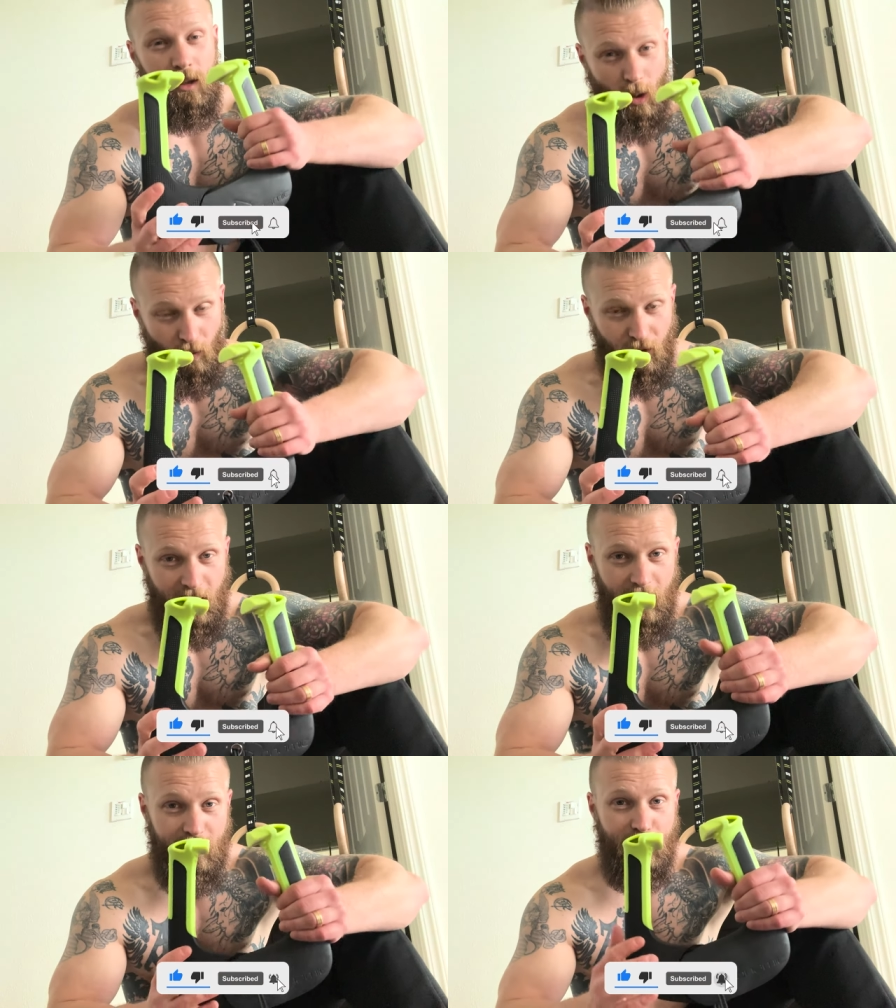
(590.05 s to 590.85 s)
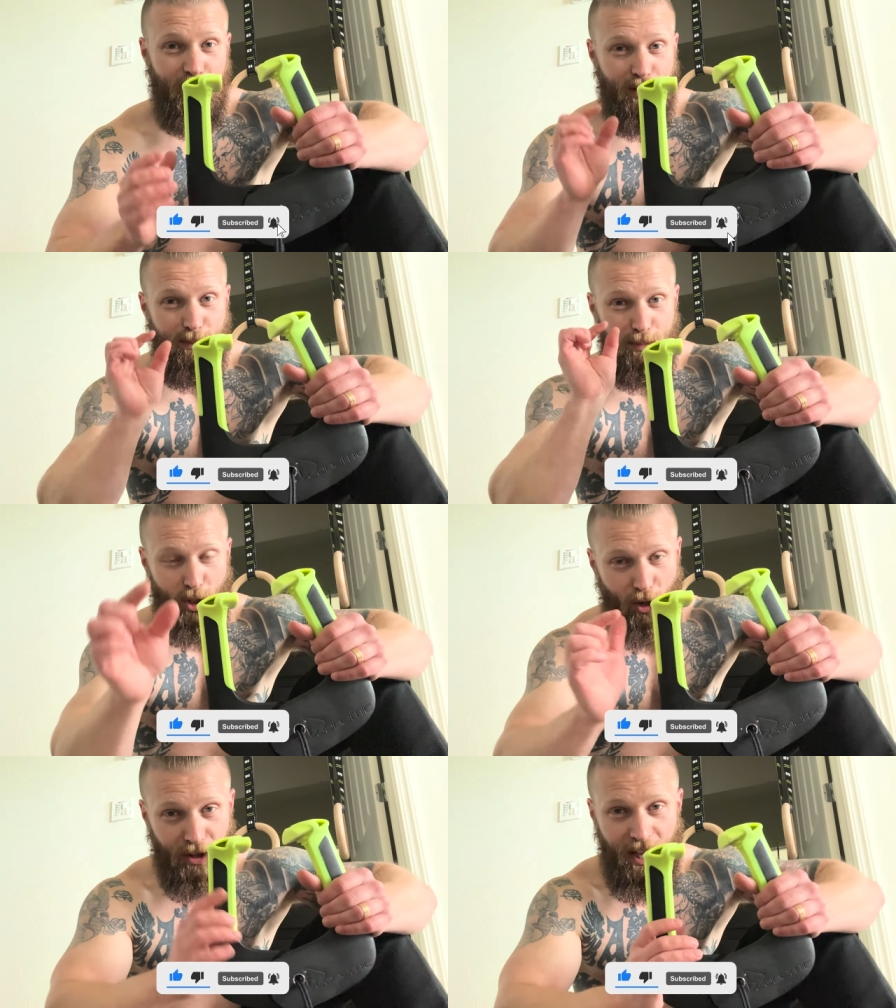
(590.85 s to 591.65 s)
Don't forget to
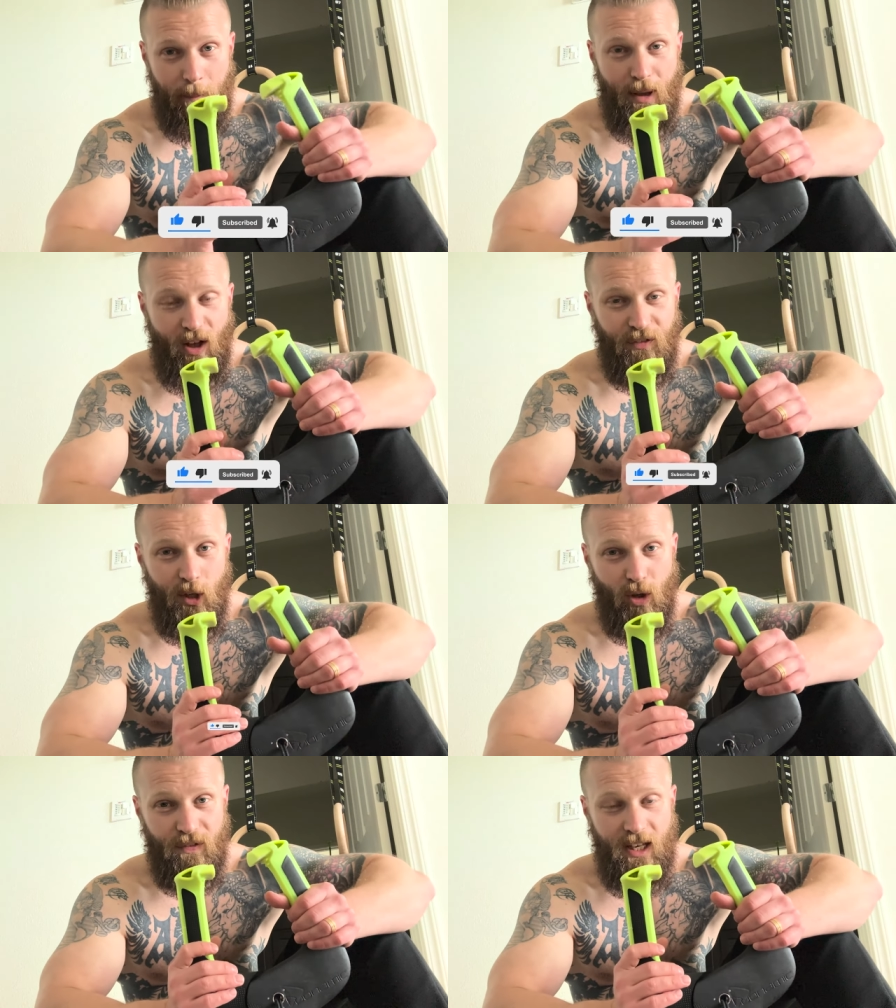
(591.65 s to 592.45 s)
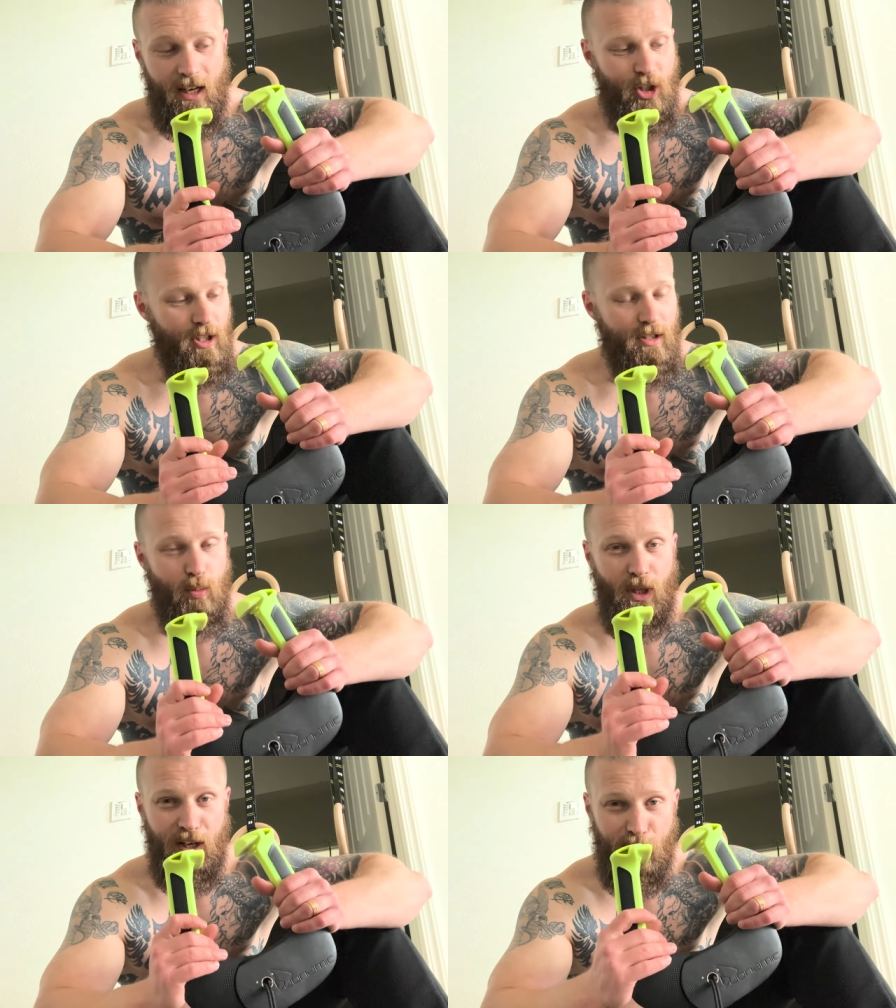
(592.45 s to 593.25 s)
turn on that bell for notifications
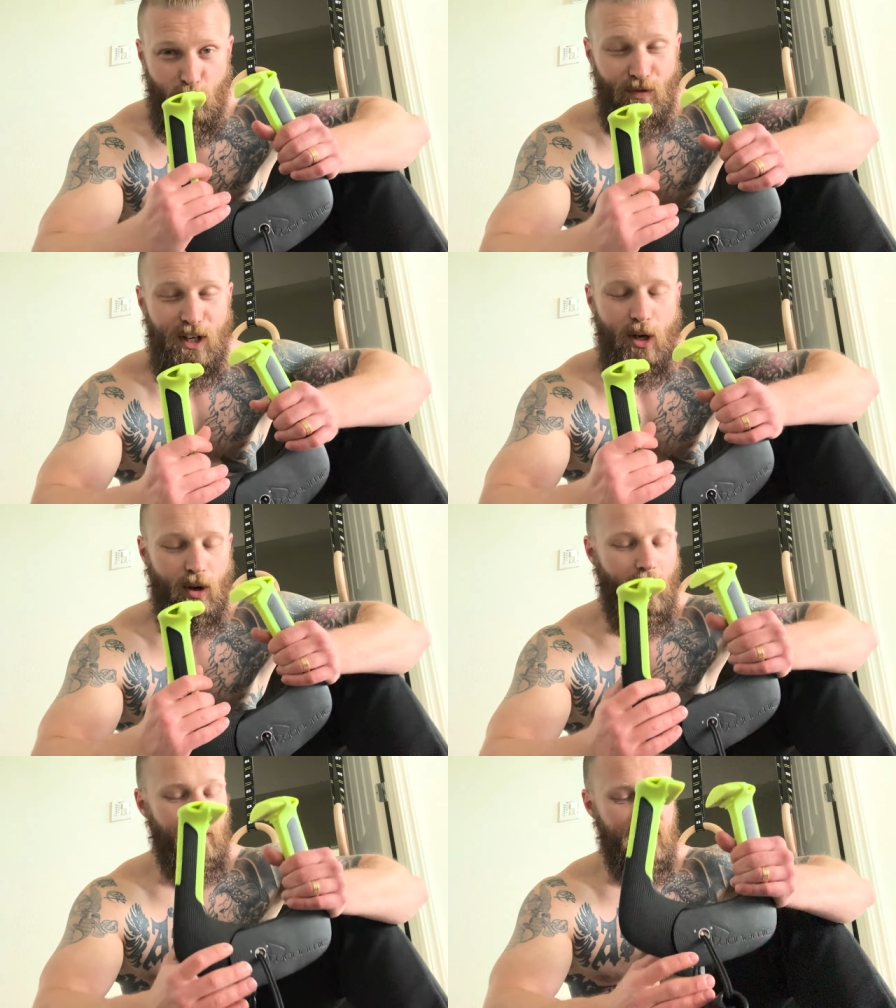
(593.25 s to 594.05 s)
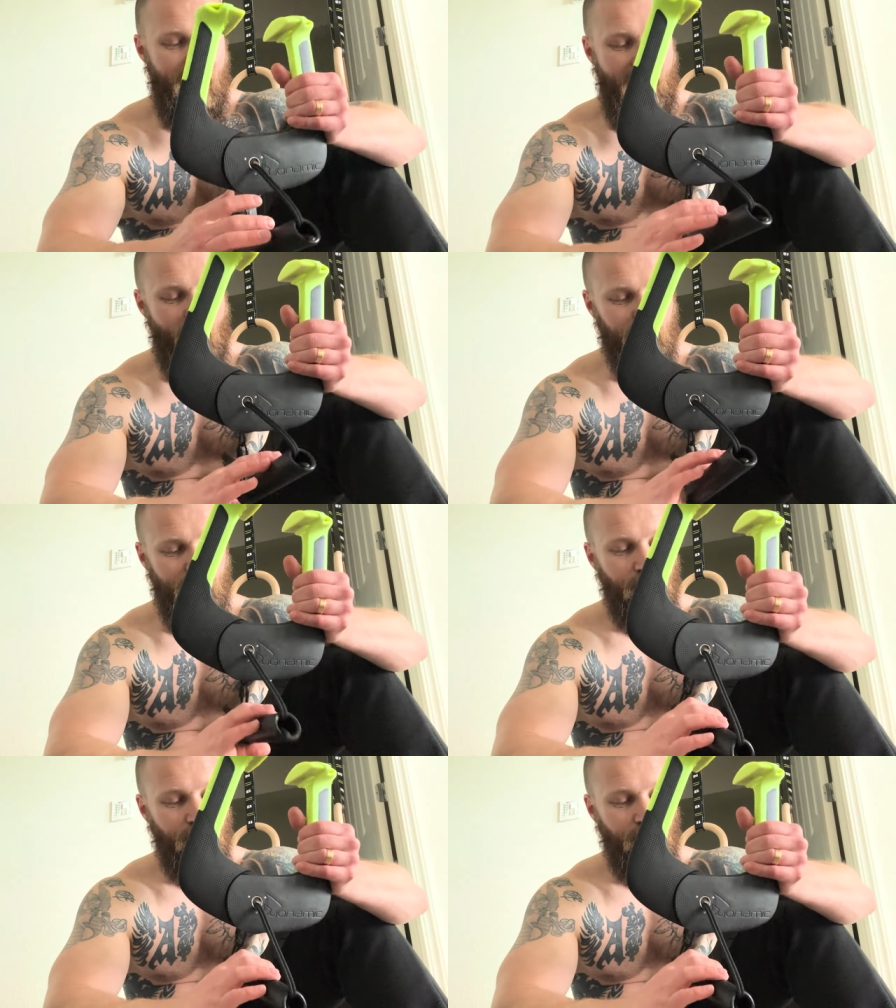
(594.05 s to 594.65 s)
when a new video comes out.